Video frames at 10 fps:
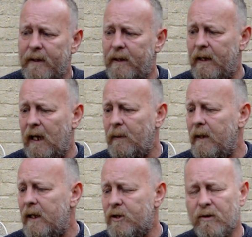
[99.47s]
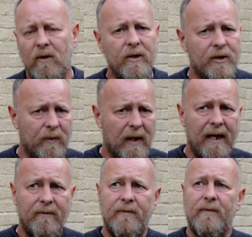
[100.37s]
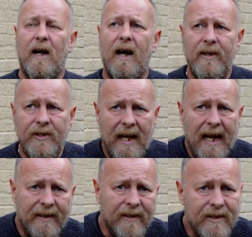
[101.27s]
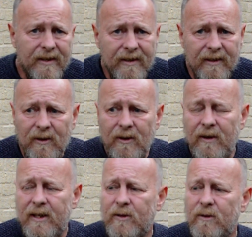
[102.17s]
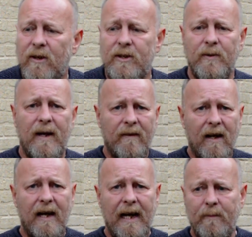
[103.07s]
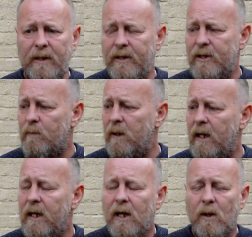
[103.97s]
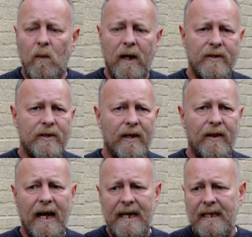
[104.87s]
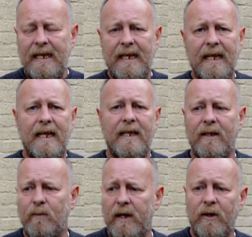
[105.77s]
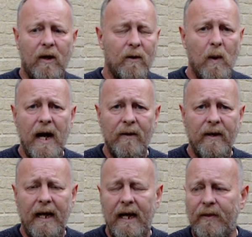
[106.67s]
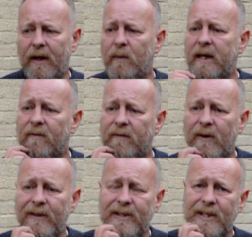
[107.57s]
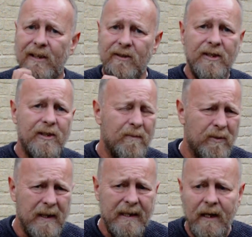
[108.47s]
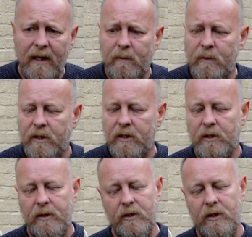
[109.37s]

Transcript: You know, it's all right to have our sadness, or it's all right to have our happiness, but once they leak in and we're not aware of that, then we can find ourselves in some pretty dark positions.